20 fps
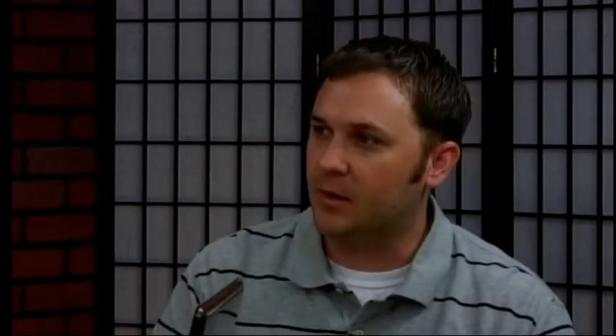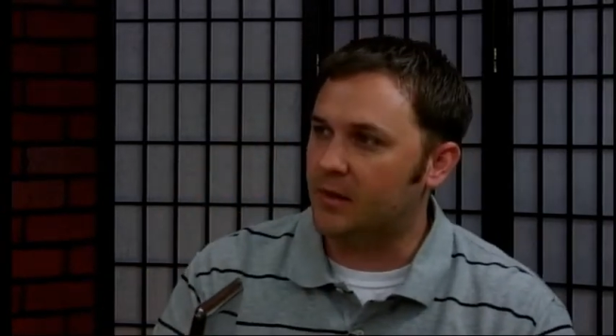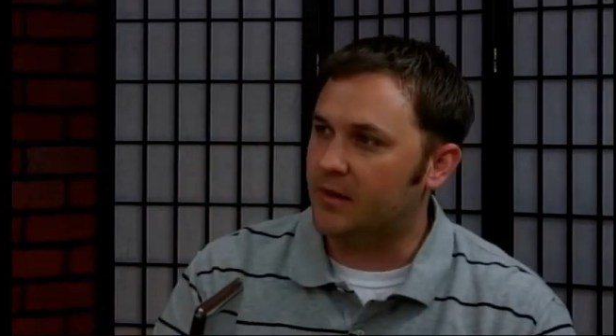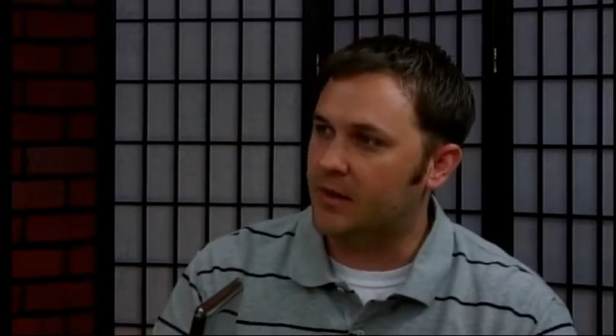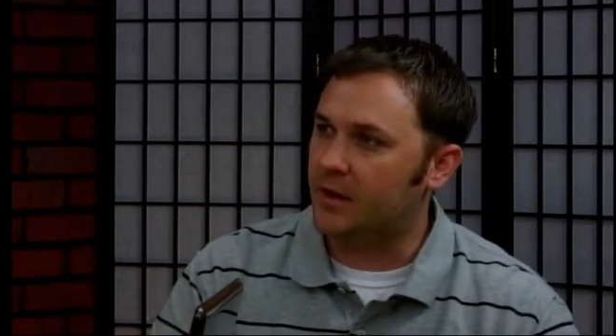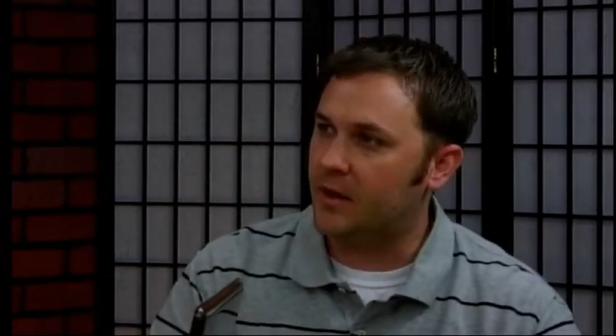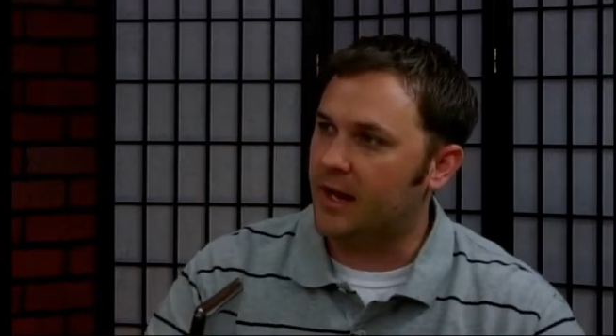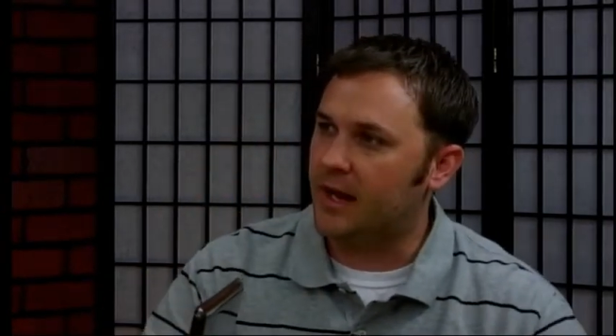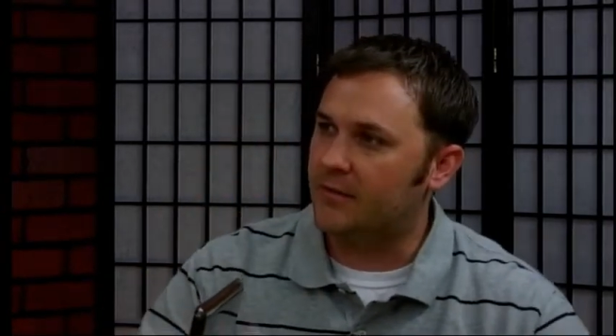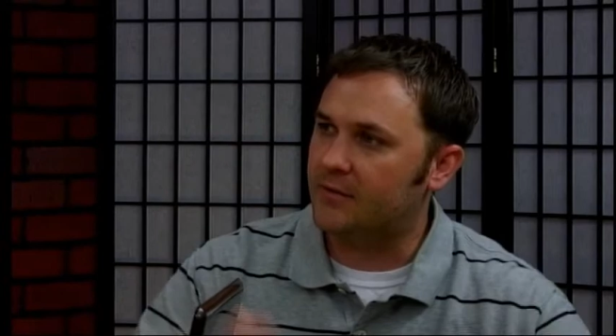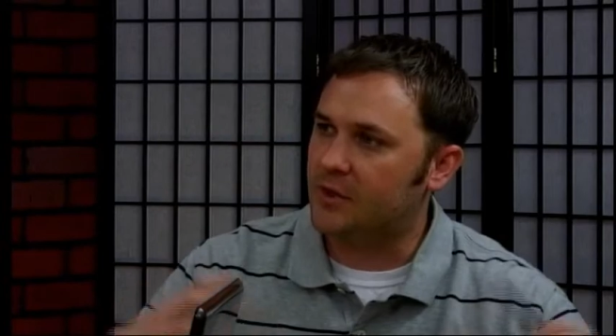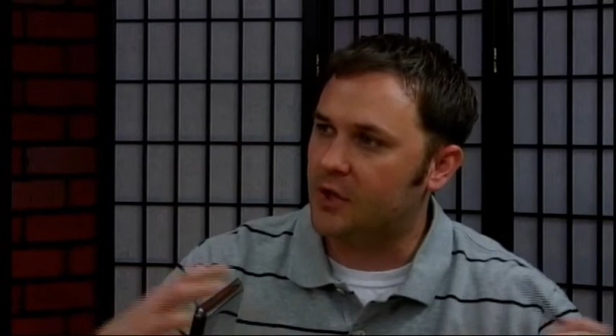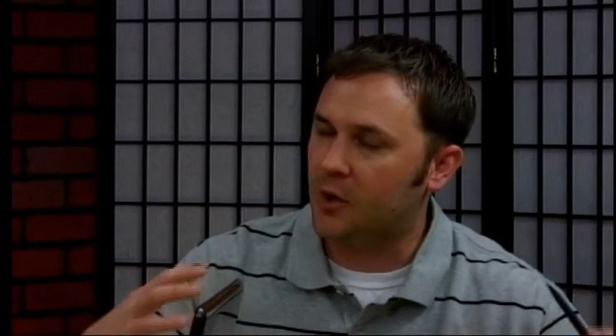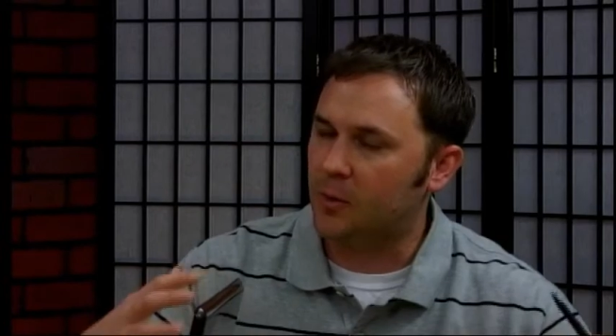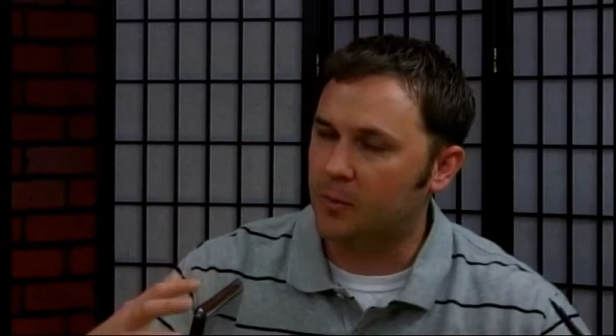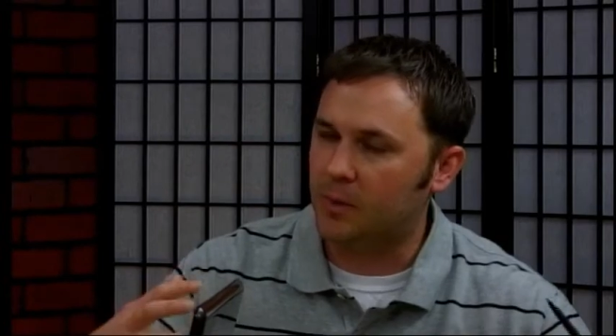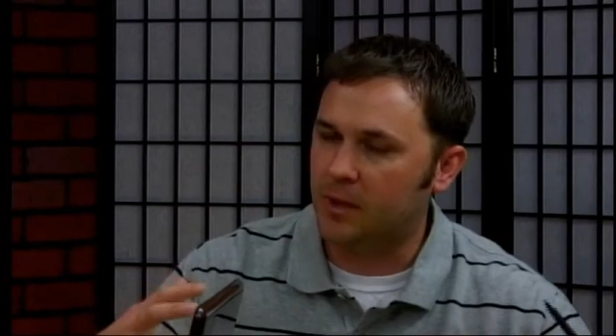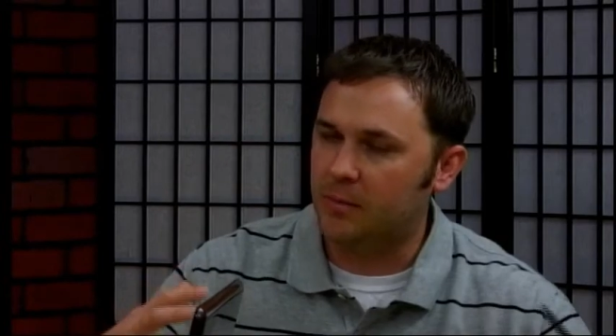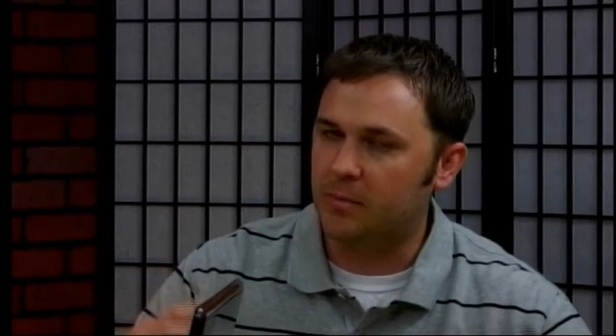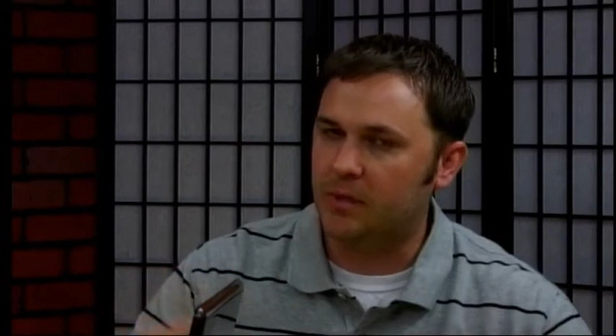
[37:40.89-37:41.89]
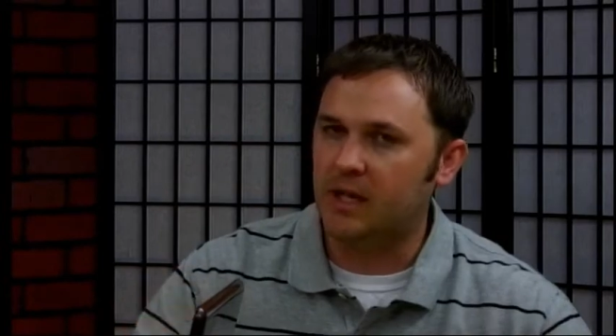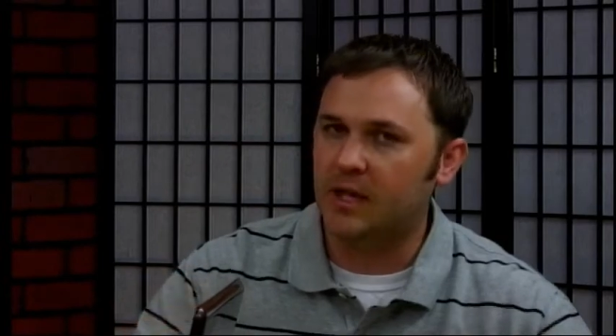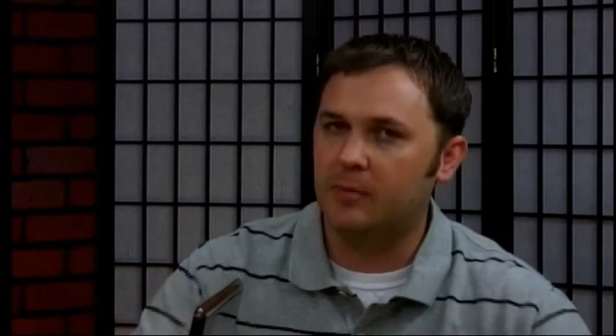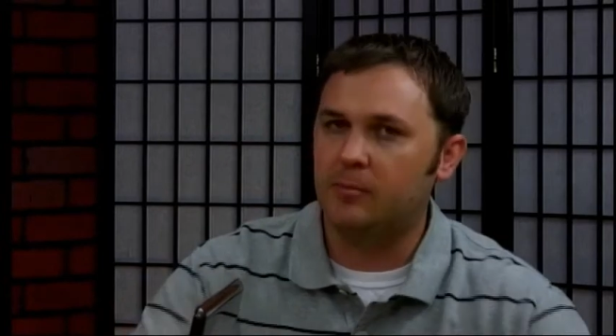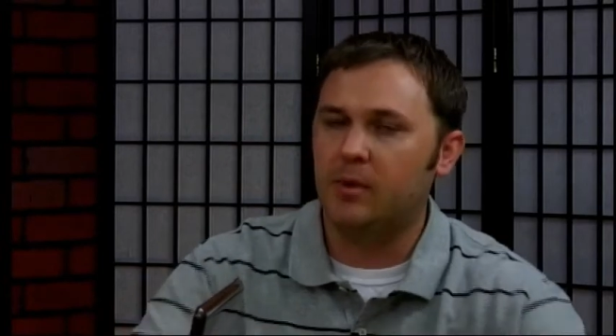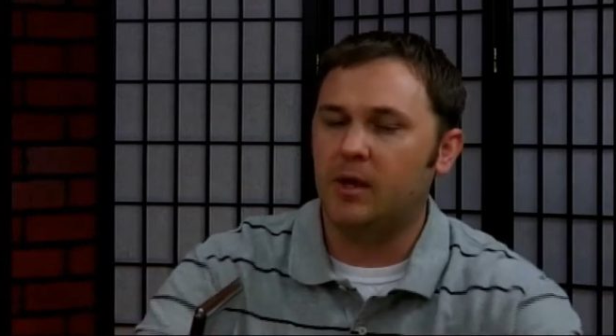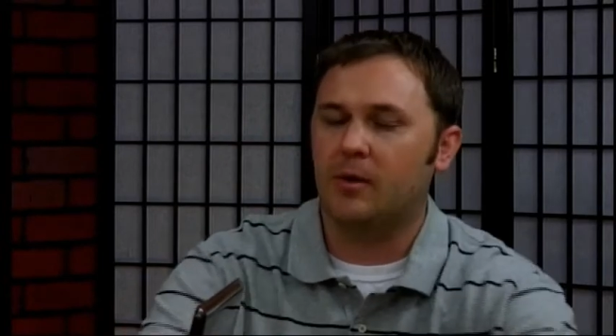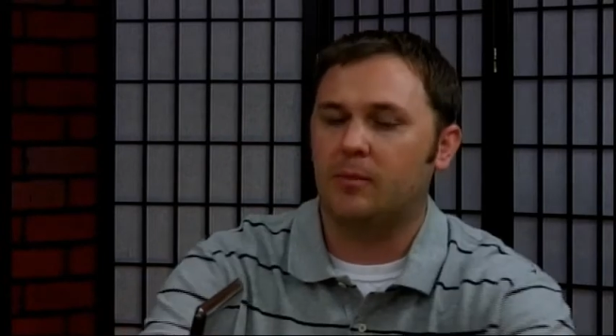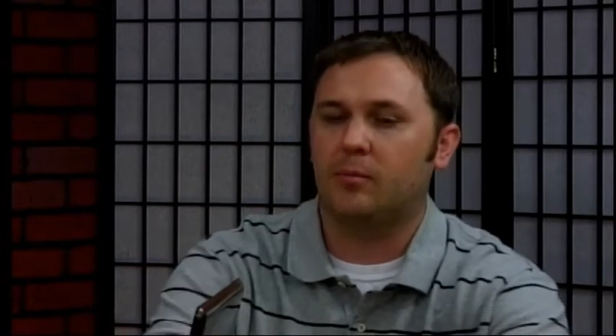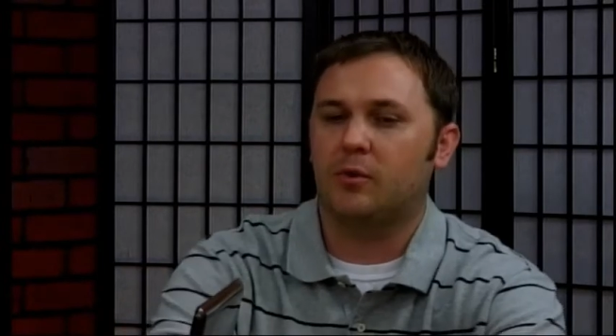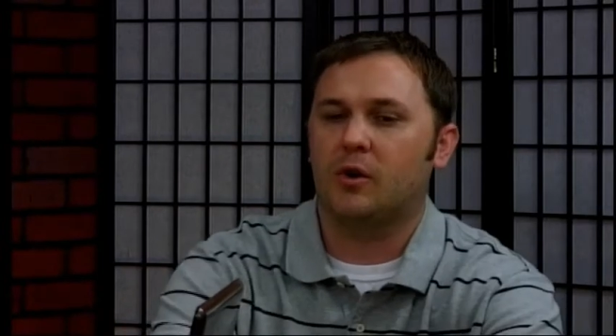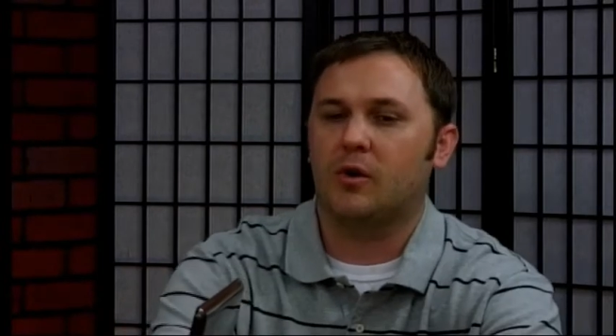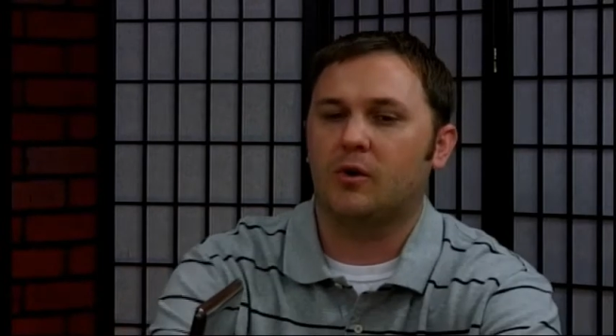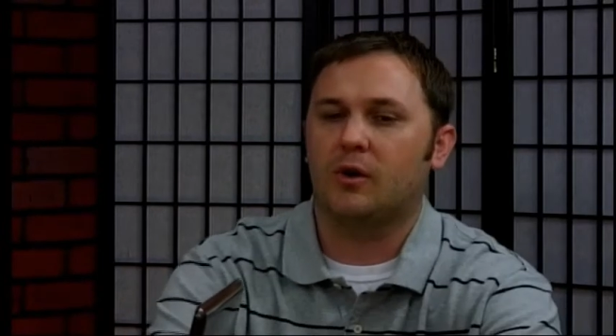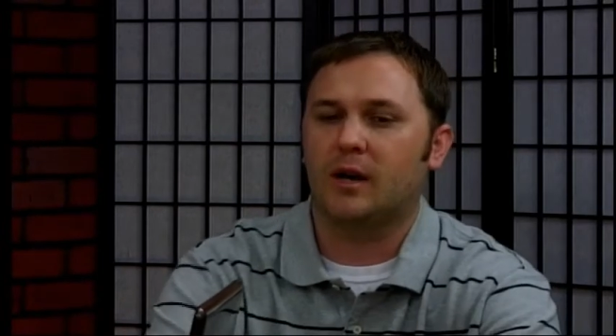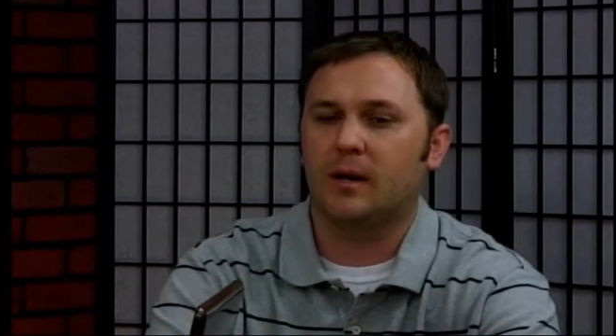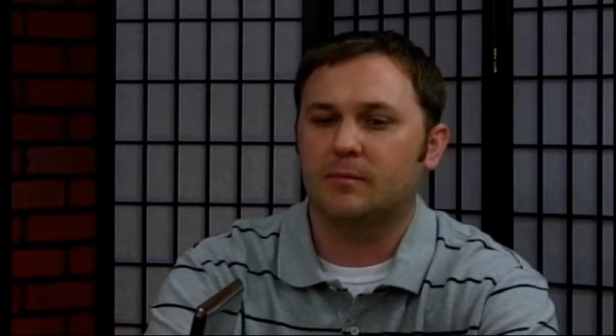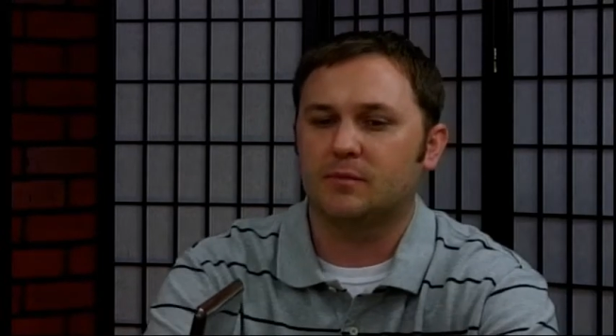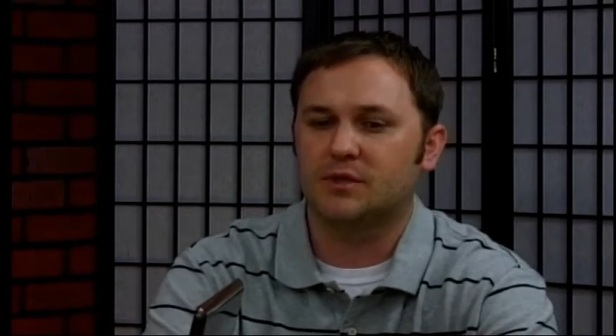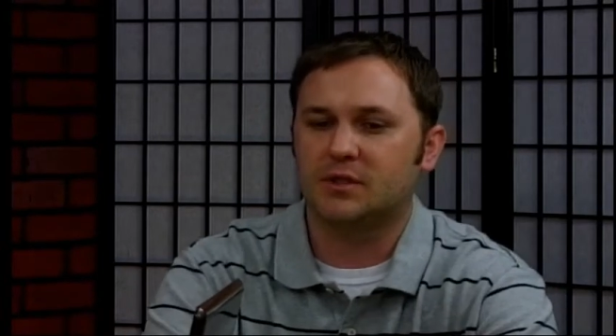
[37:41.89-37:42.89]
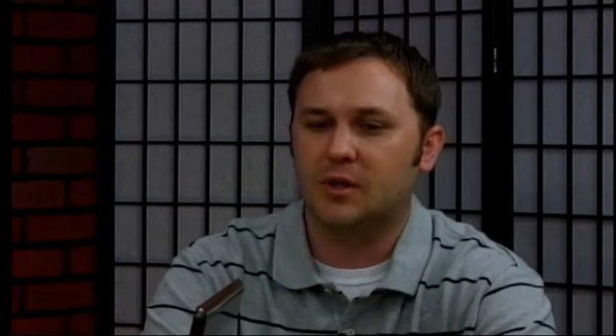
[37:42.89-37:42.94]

where they don't have to open up an email program.